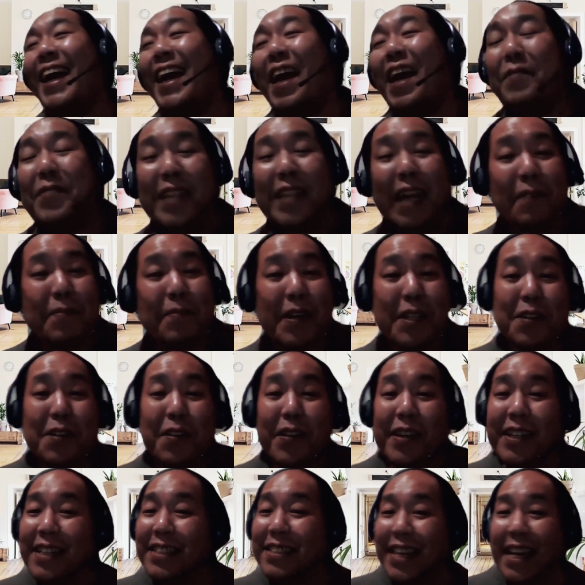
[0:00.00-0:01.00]
Every time I
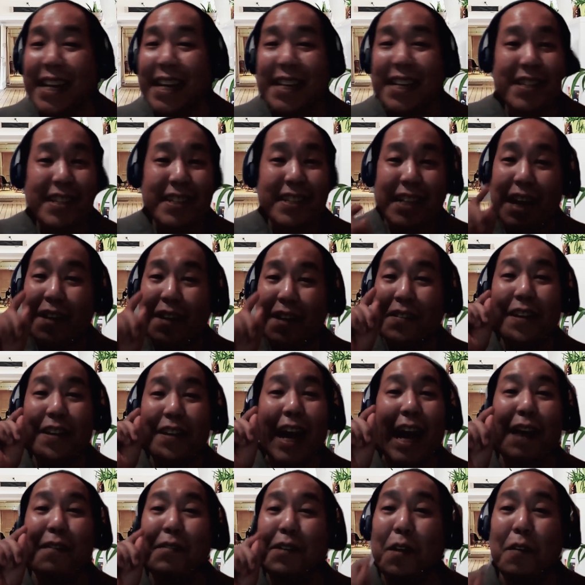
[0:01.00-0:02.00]
join a session now,
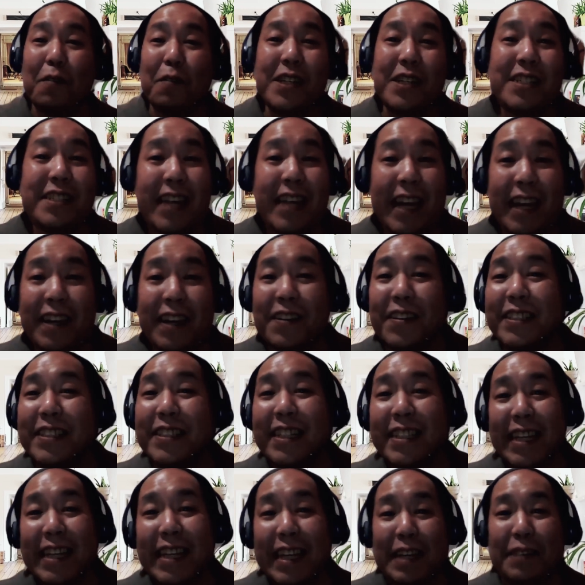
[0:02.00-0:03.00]
I will always check on
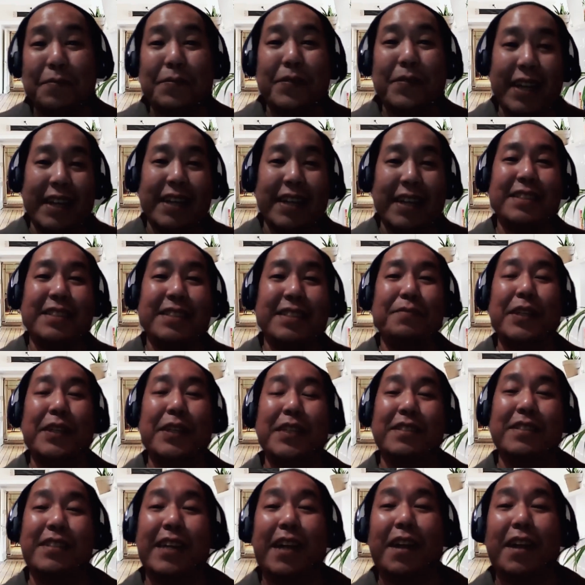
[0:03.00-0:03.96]
the name. Yes, because